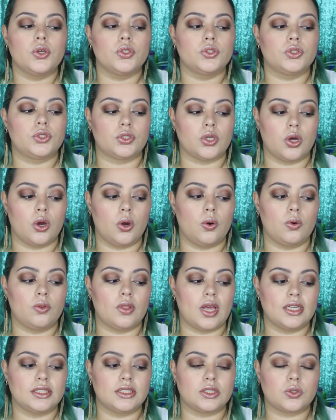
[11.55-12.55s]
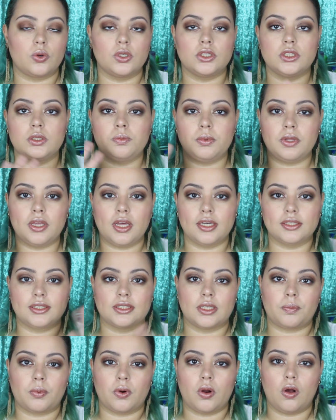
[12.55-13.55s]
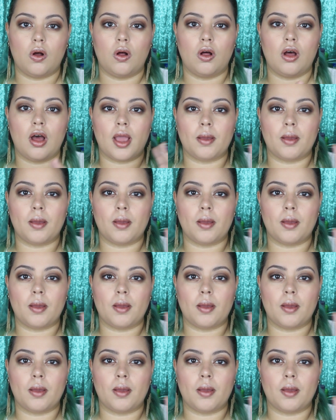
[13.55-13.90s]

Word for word: so that's going to be a separate haul.